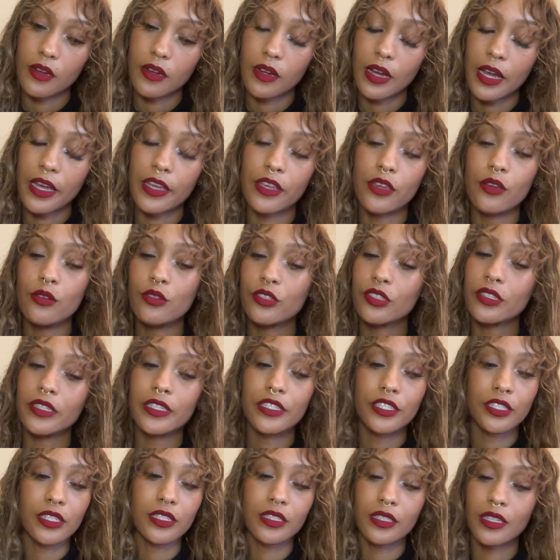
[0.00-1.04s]
I usually
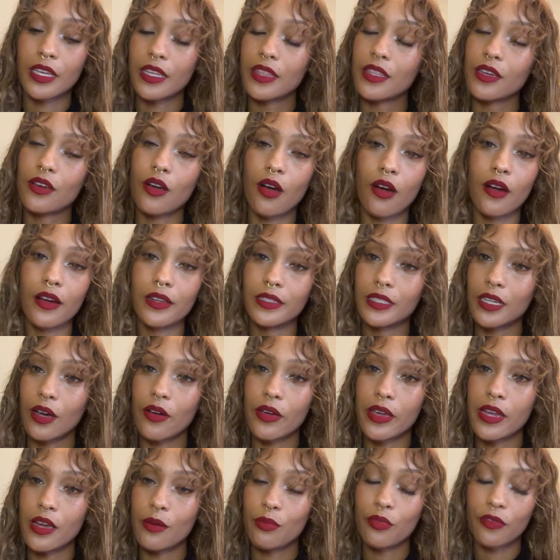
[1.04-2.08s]
just get the cards out
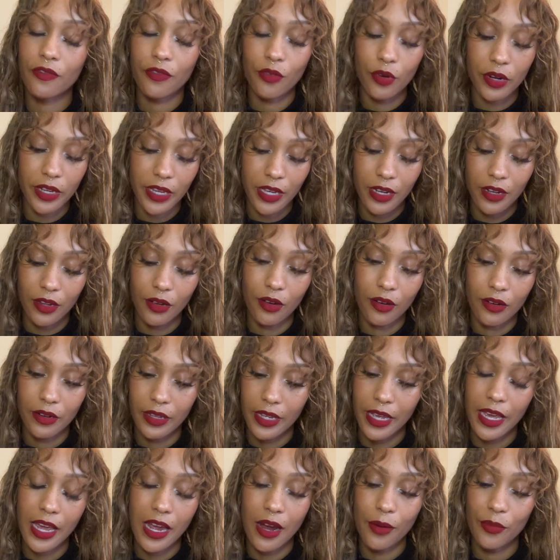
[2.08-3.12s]
here before getting on
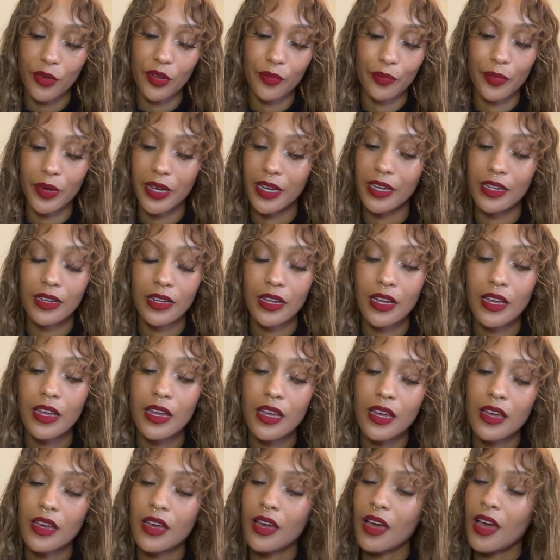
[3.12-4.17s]
camera, but
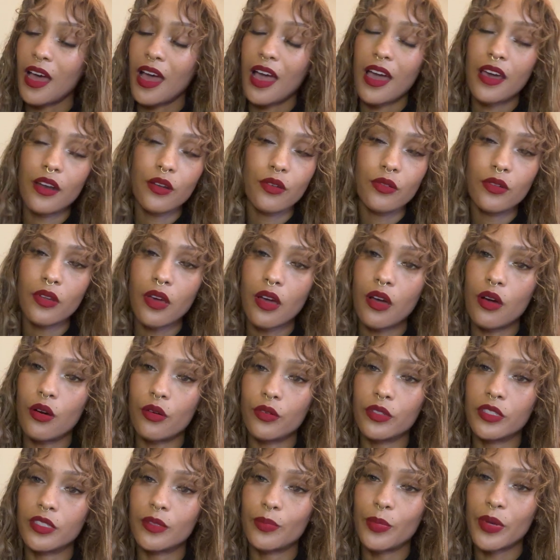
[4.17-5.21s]
I don't know.
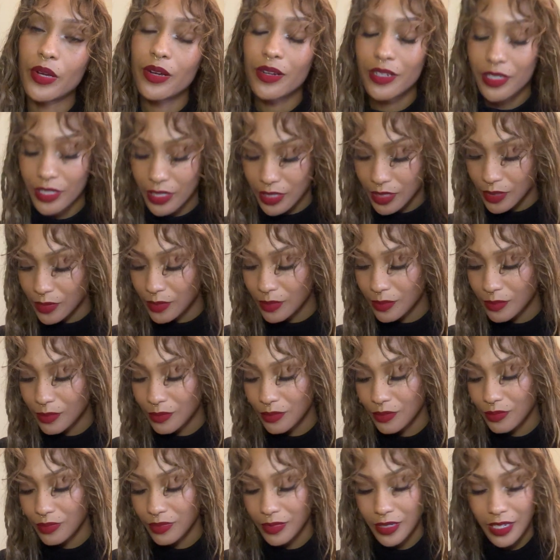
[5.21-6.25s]
Spirit just
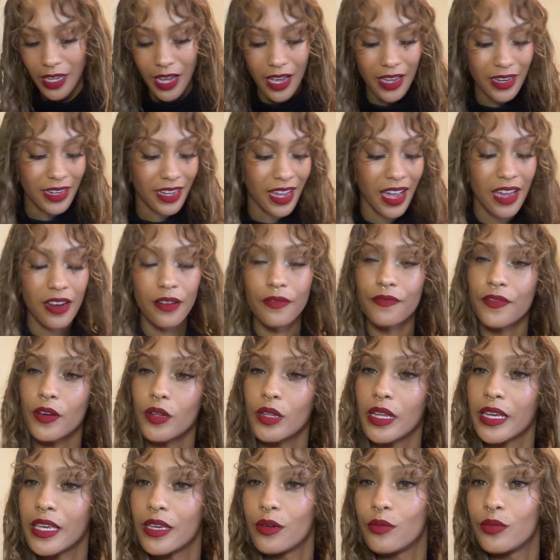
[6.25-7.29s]
kind of felt
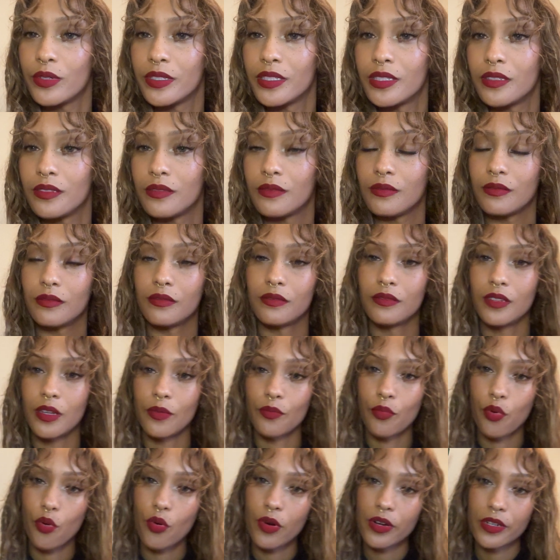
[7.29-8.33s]
like it was
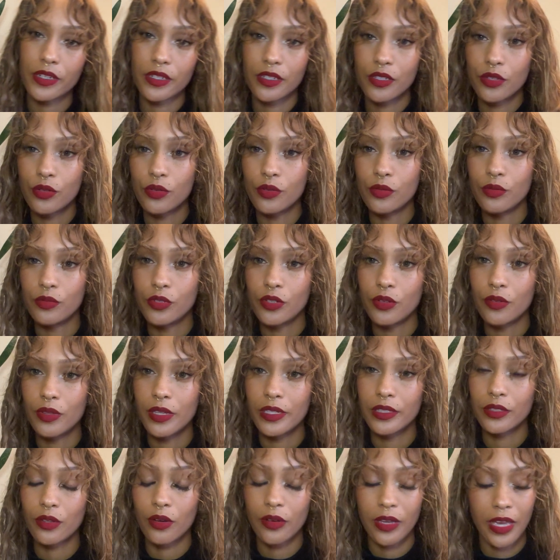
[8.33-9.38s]
important to do
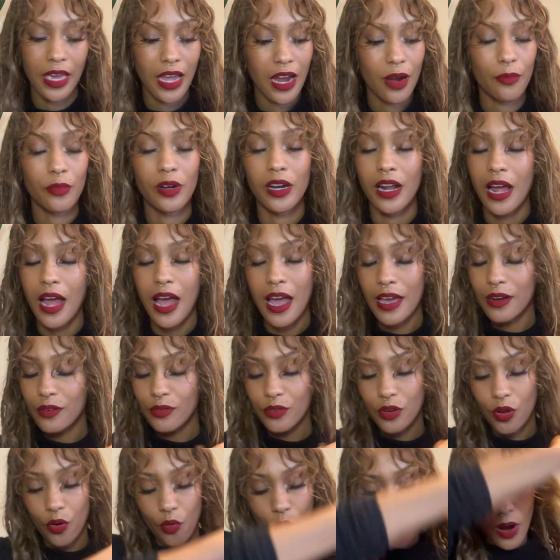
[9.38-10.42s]
this on camera. I don't
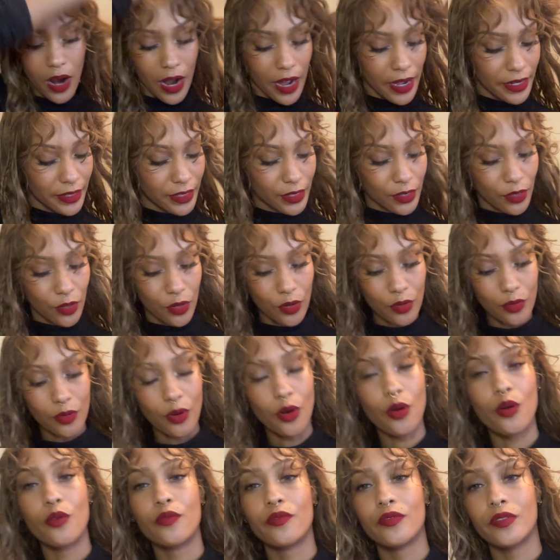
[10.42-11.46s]
know why. So
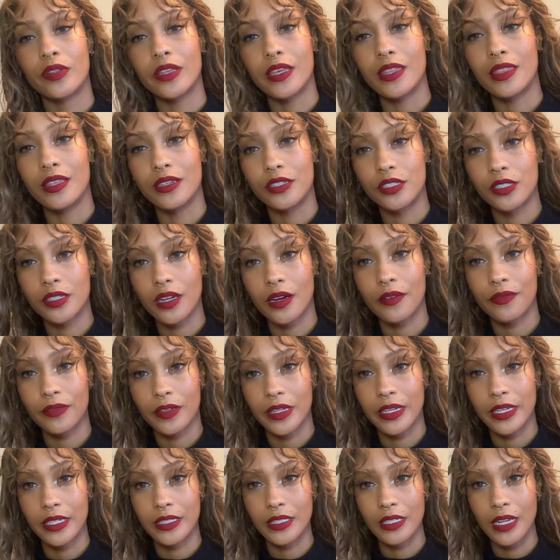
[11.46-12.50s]
hopefully the
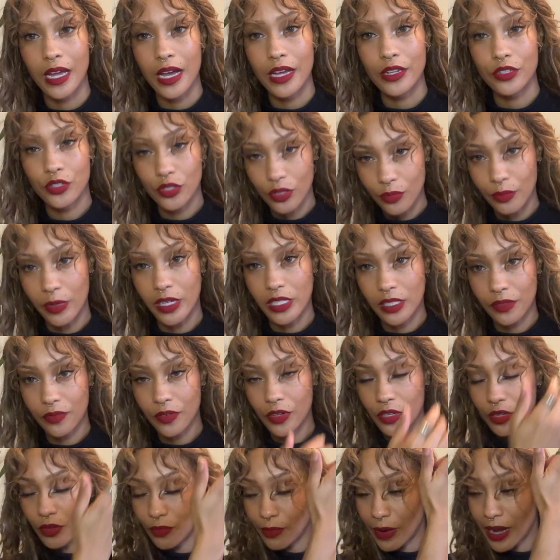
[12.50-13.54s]
shuffling is not too much for
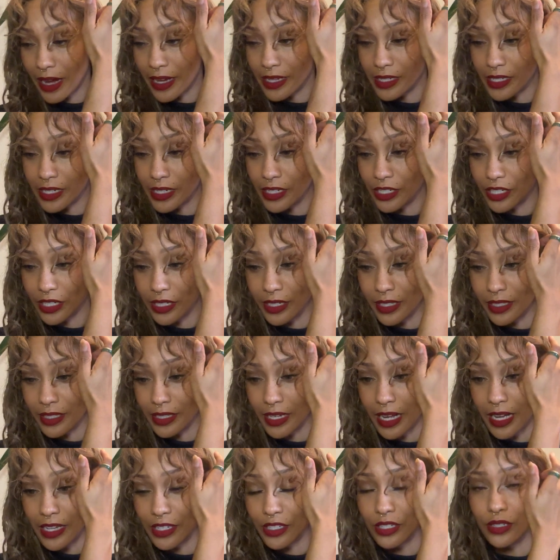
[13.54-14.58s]
you. My intention is
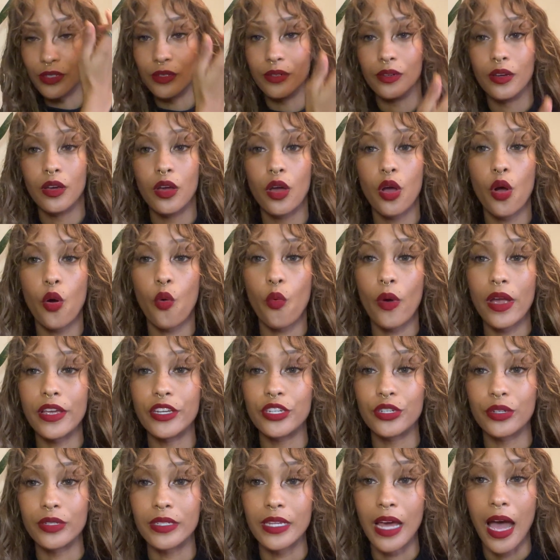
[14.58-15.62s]
not to
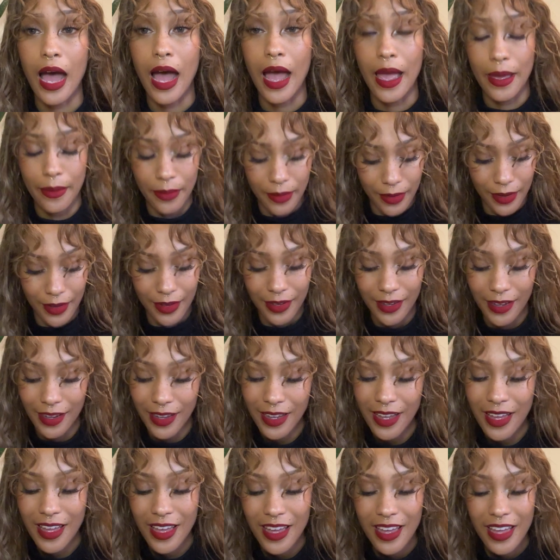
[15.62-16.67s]
waste your time.
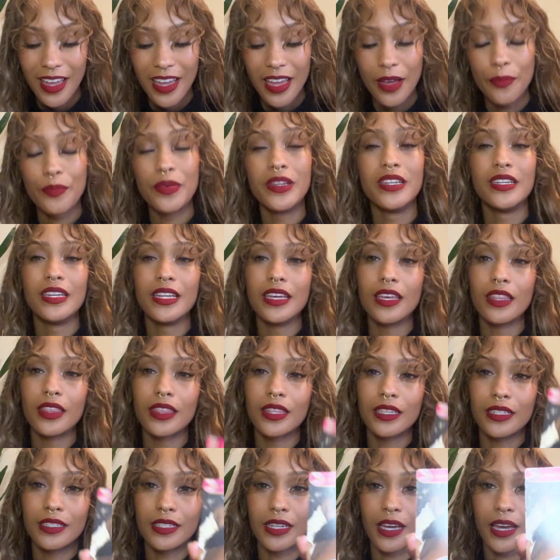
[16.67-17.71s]
Beneath
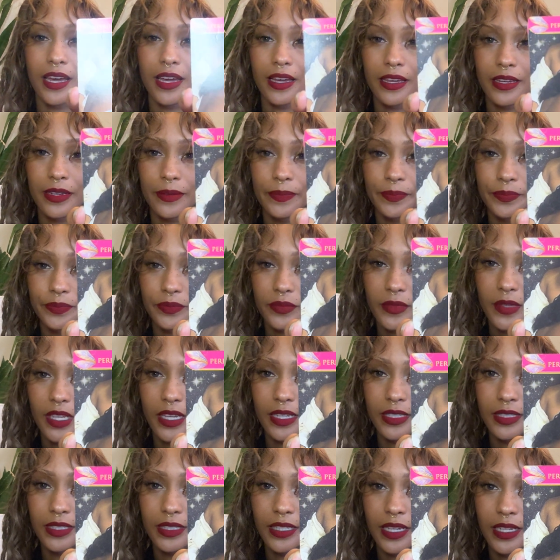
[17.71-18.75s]
the deck,
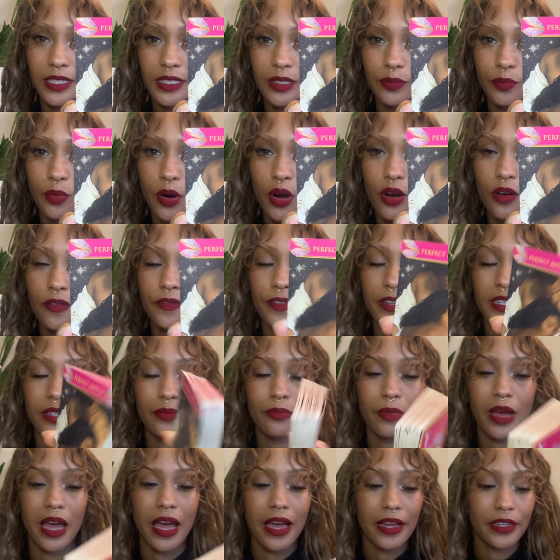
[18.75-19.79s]
it says perfect
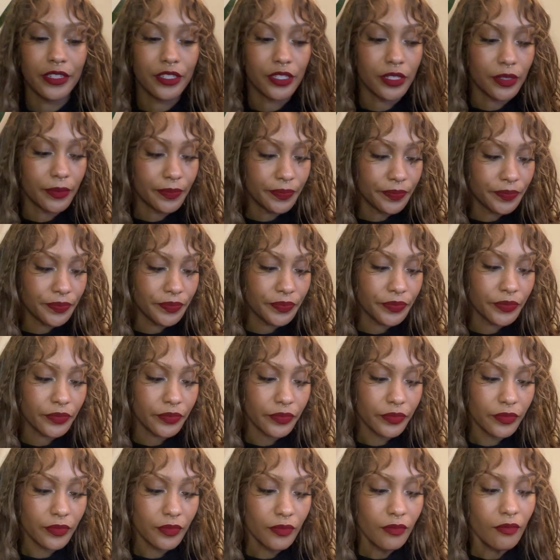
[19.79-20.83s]
match.
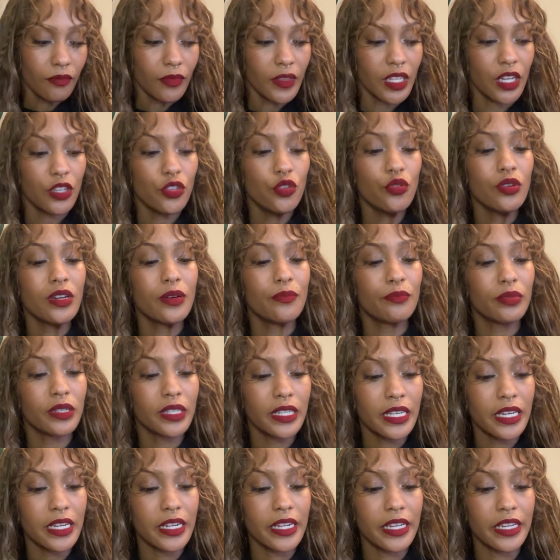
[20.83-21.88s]
You
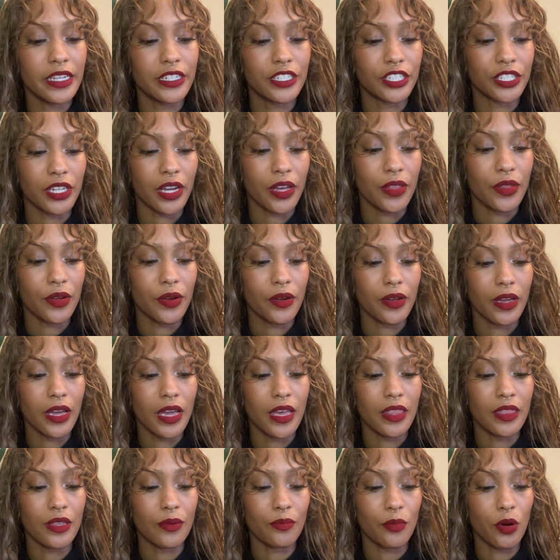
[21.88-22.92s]
complete each other
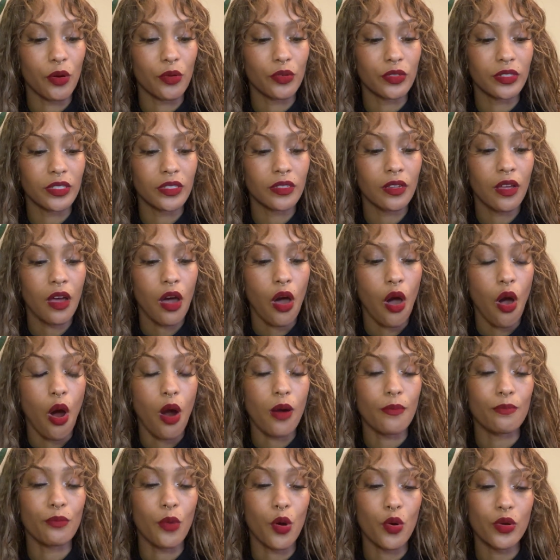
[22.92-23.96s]
in the most
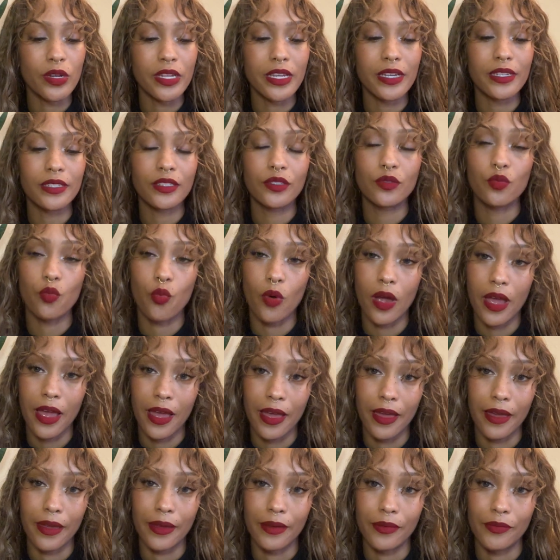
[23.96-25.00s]
harmonious
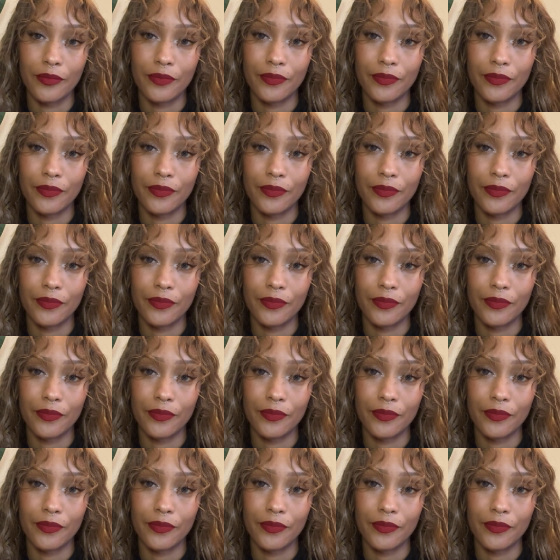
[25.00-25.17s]
way.